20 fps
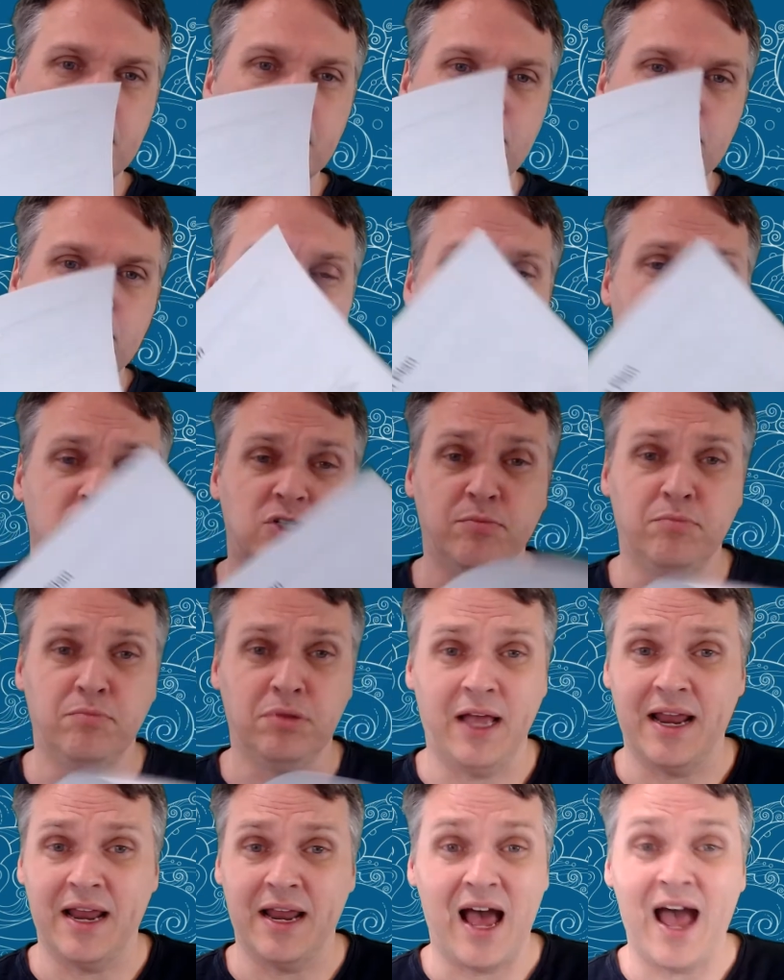production
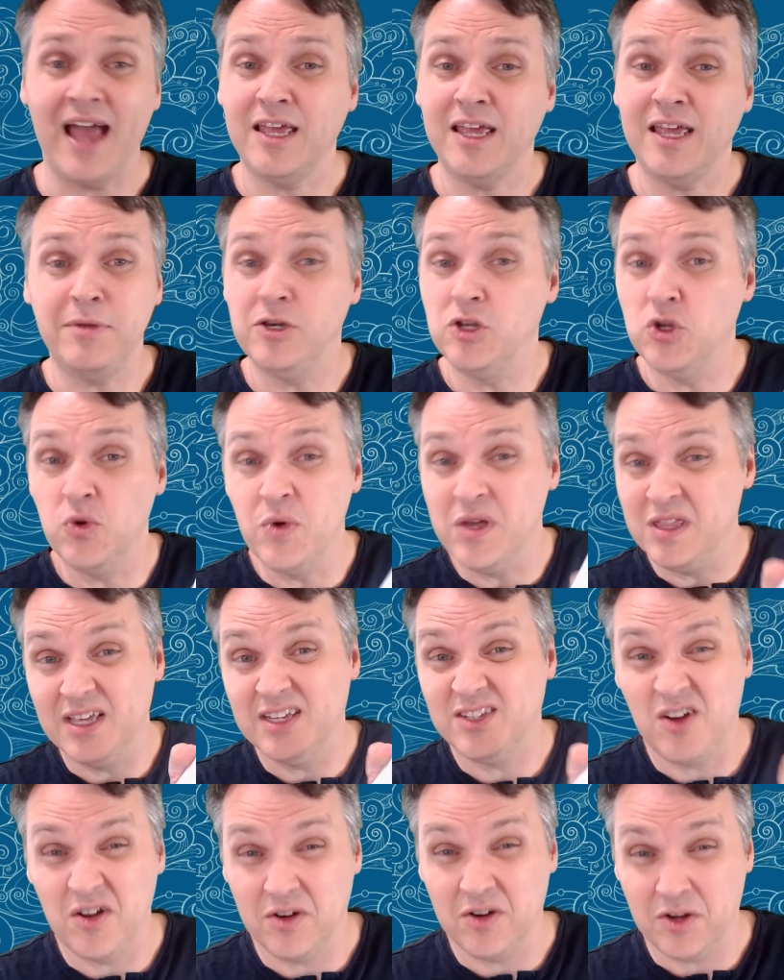plan. I could be doing
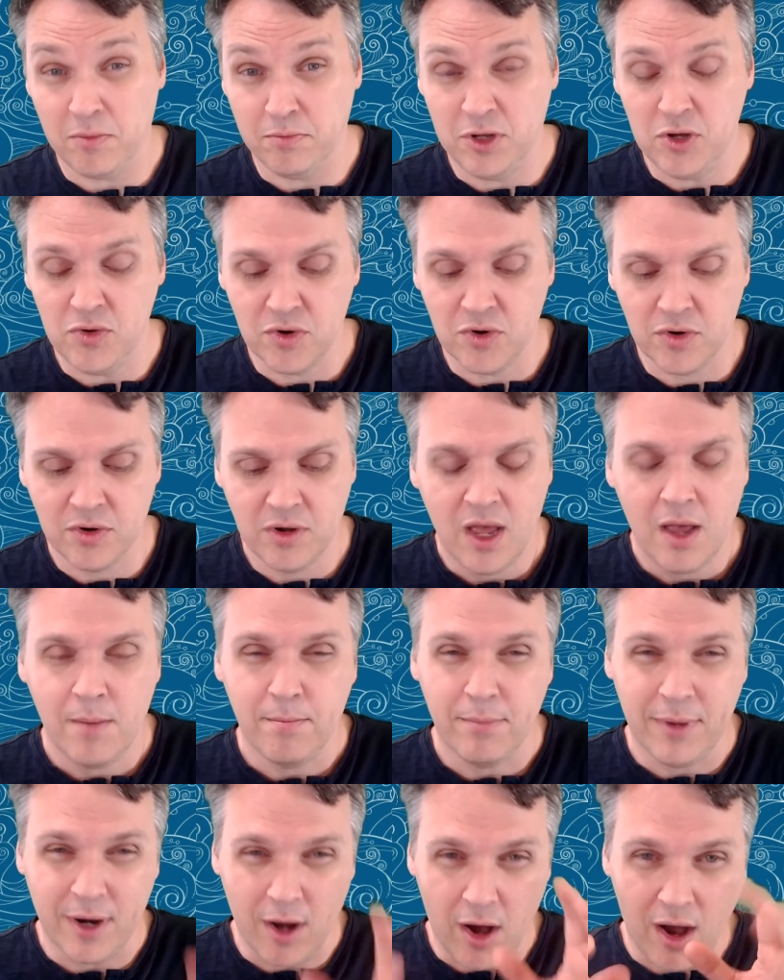this on computer,
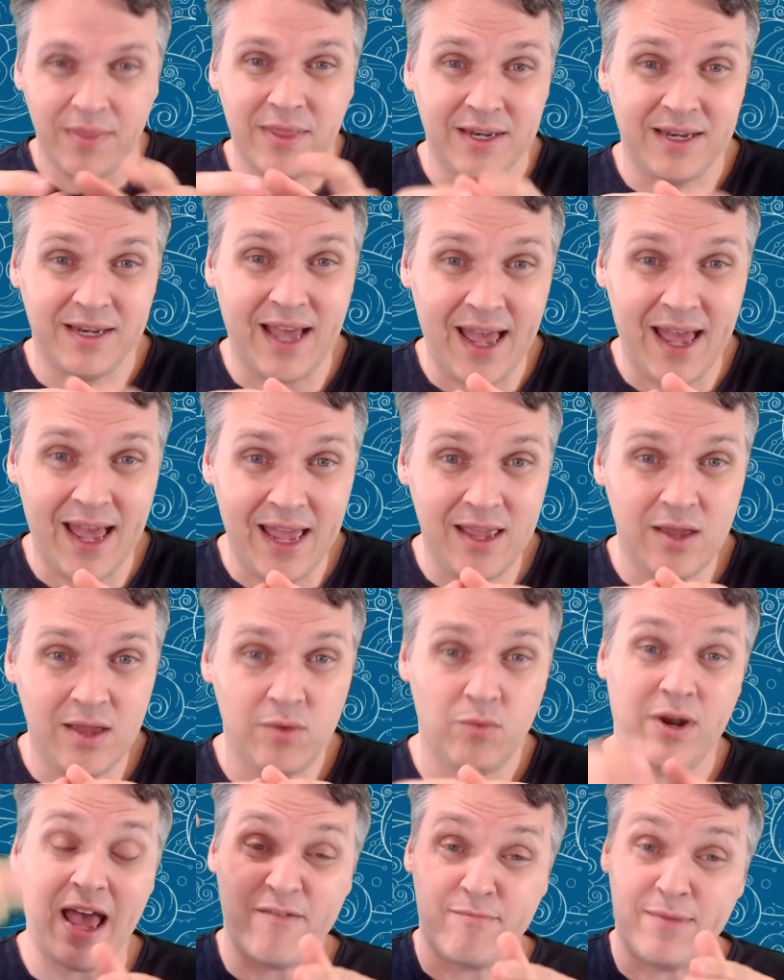but on the day
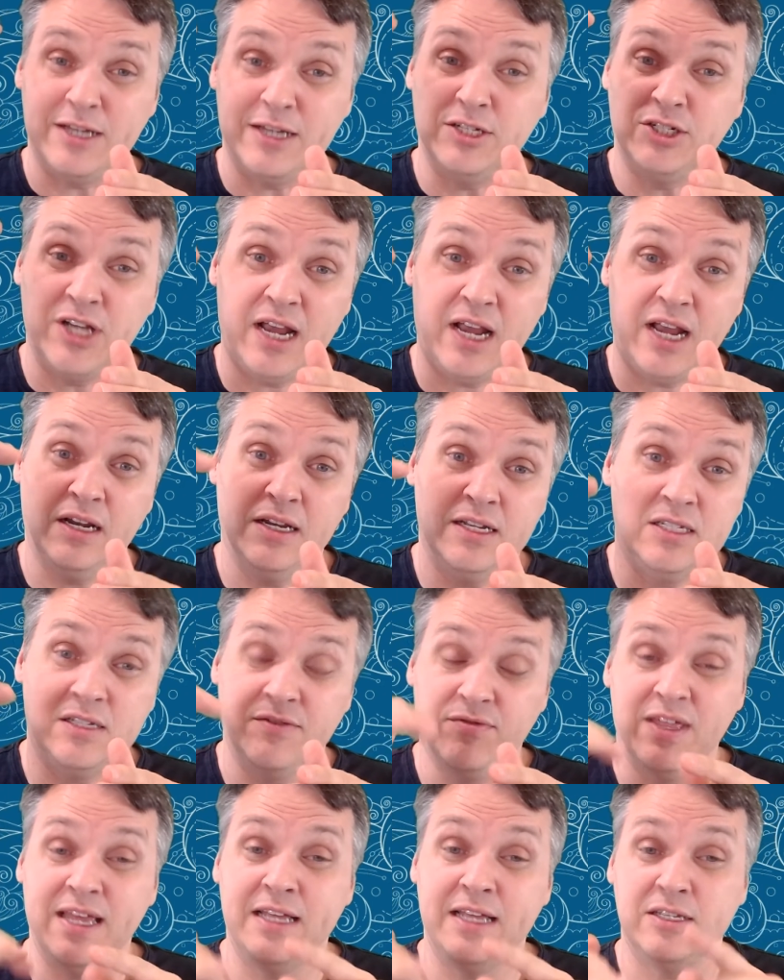when I have my checklist of
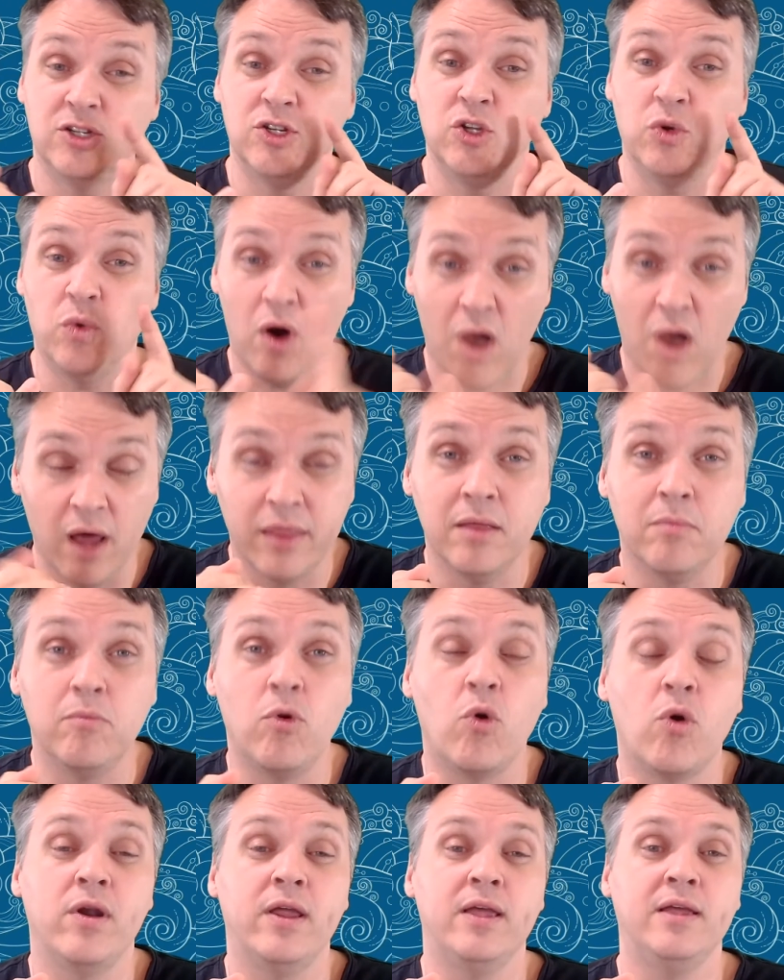things to do on the
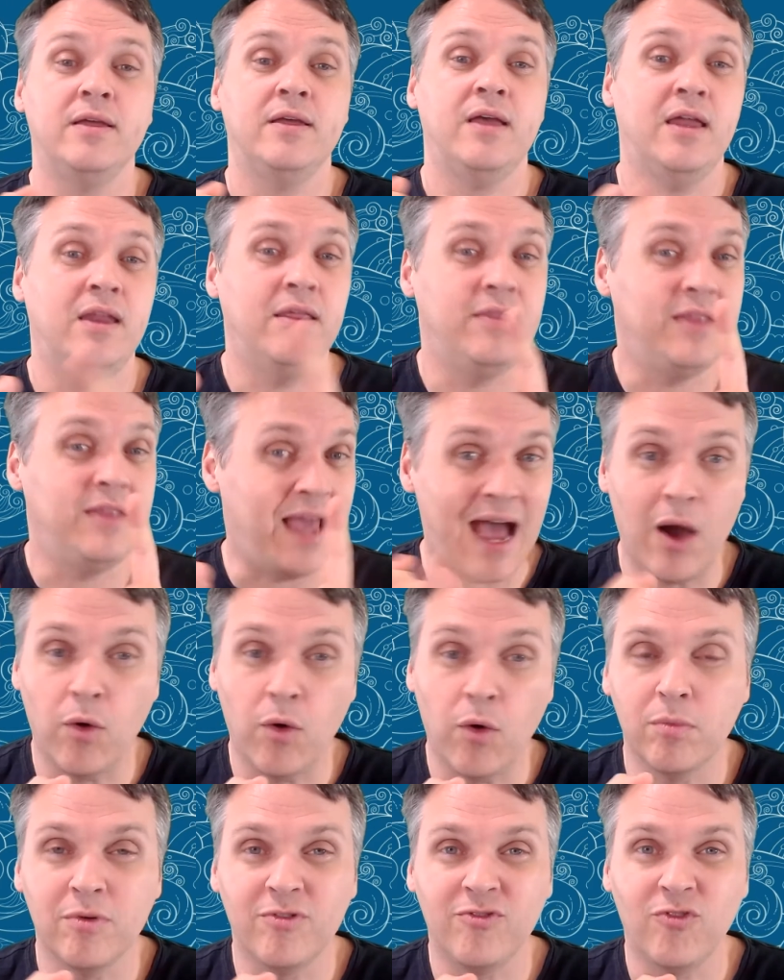morning and in the
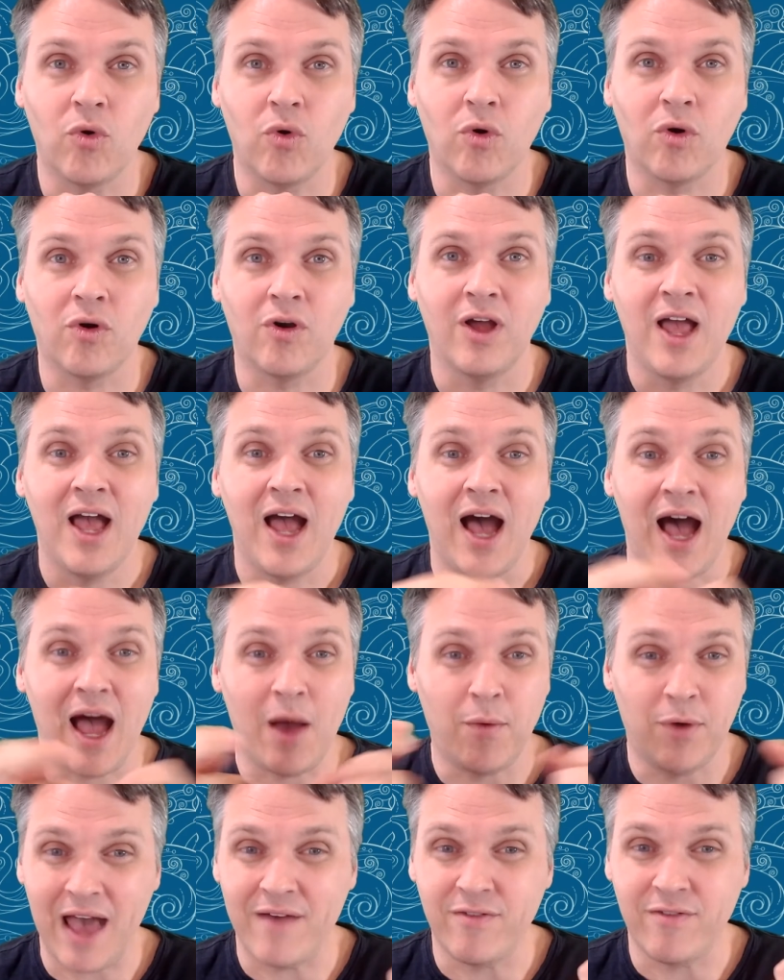hour before, I
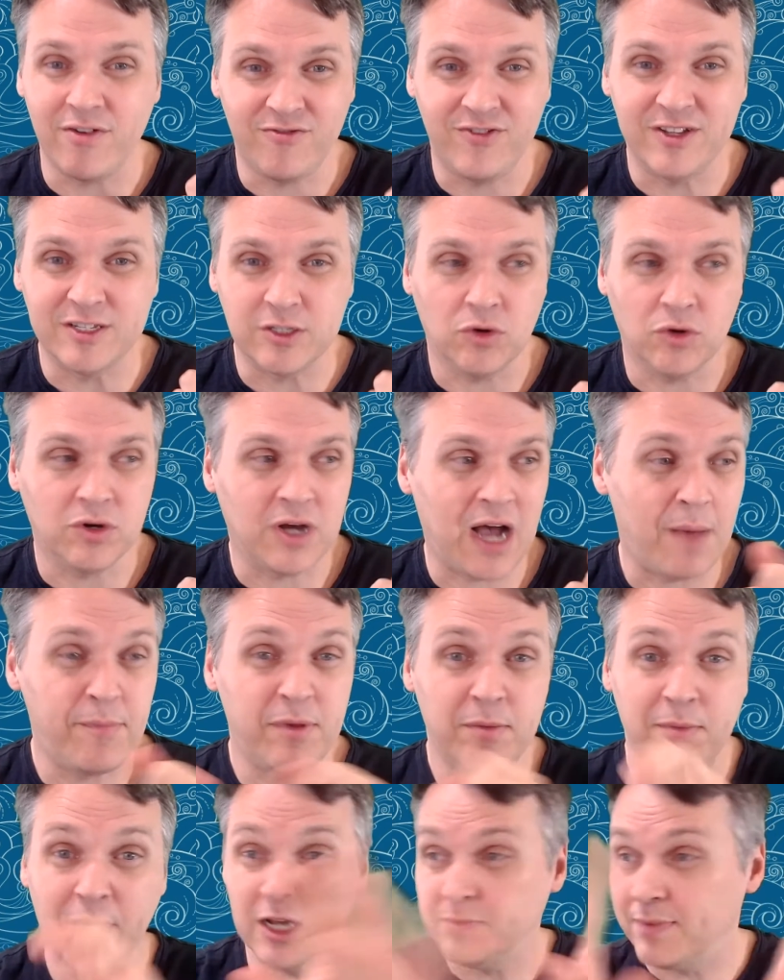want to have a physical copy
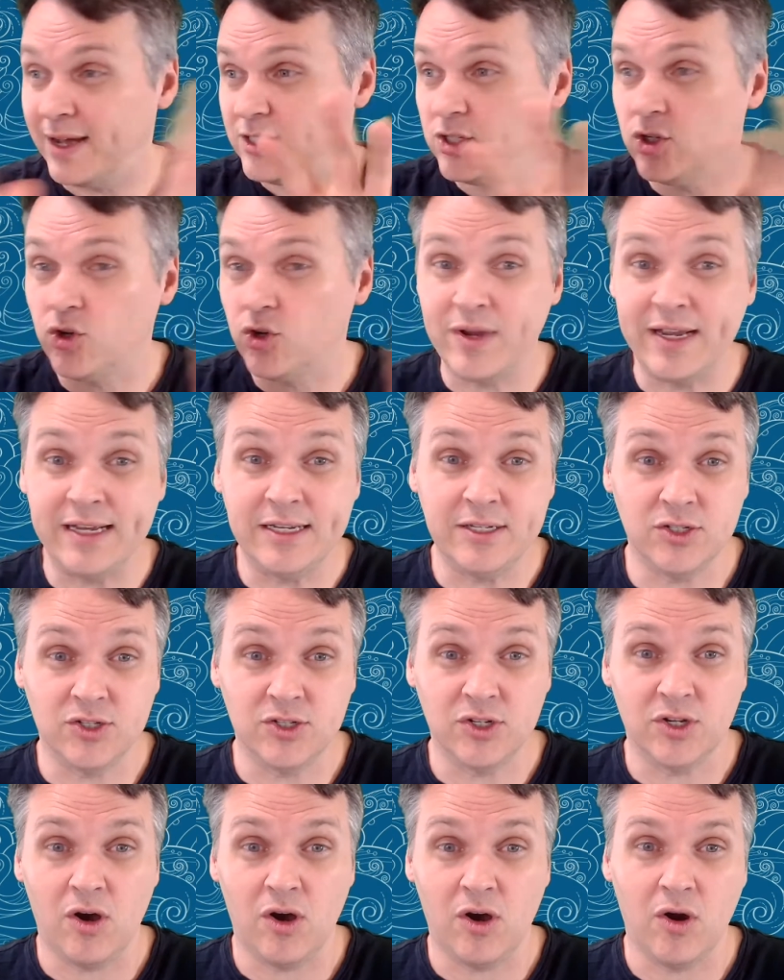because my
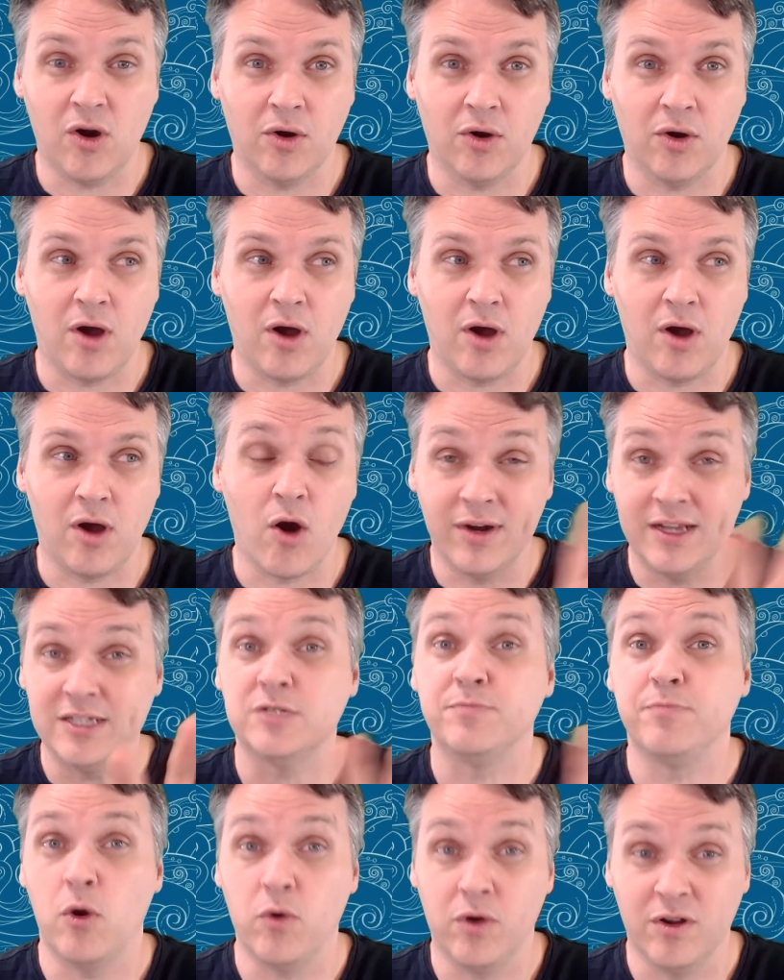screens are already
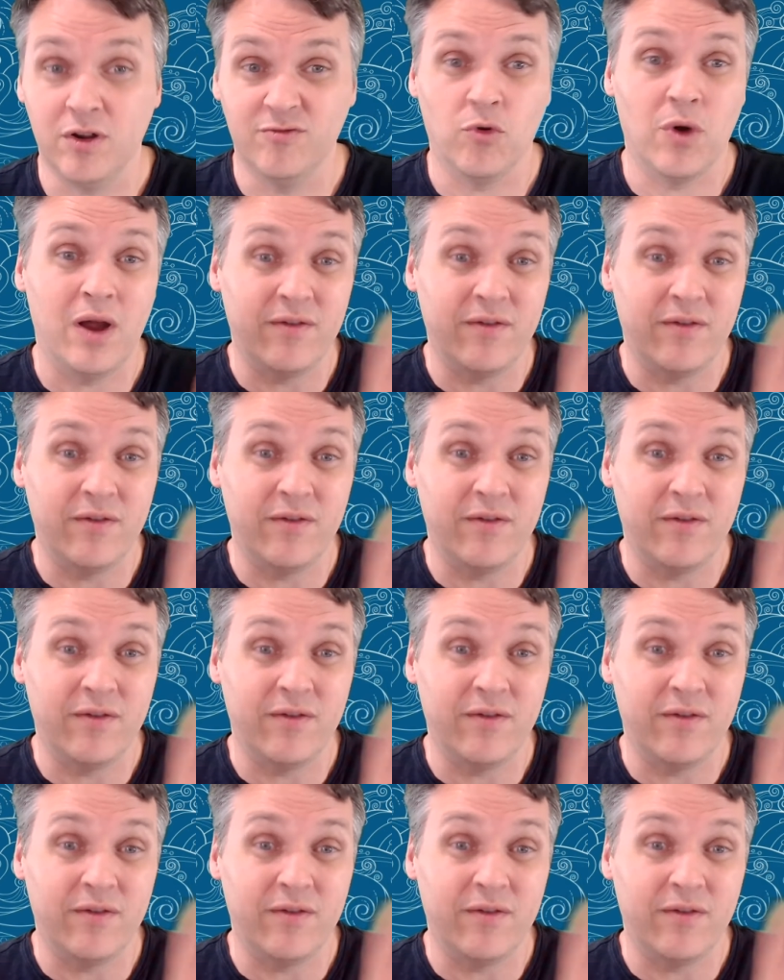spoken for.